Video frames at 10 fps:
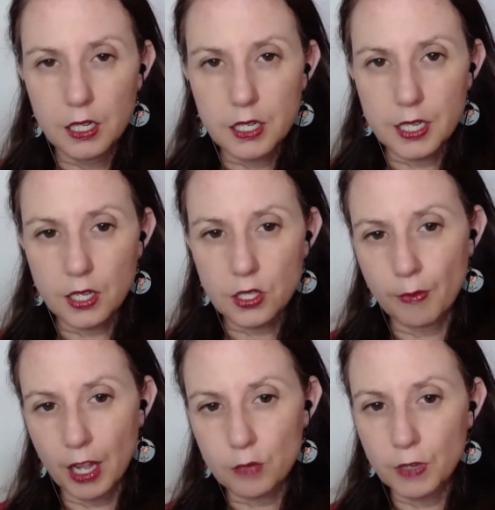disaster
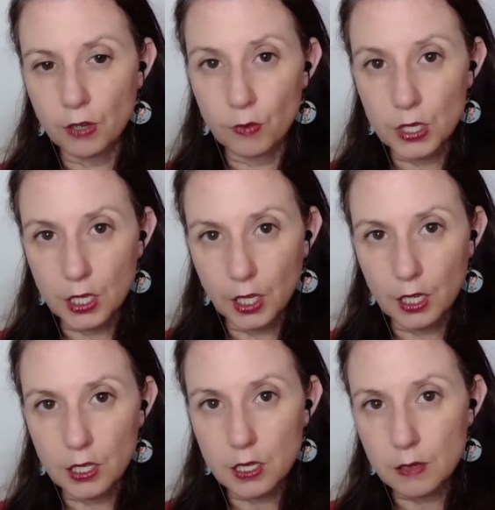management,
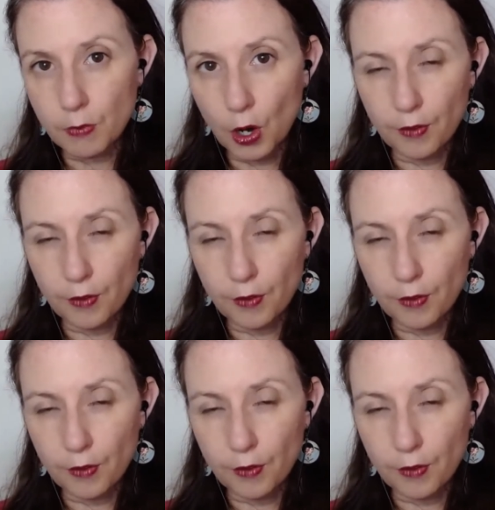resilience part of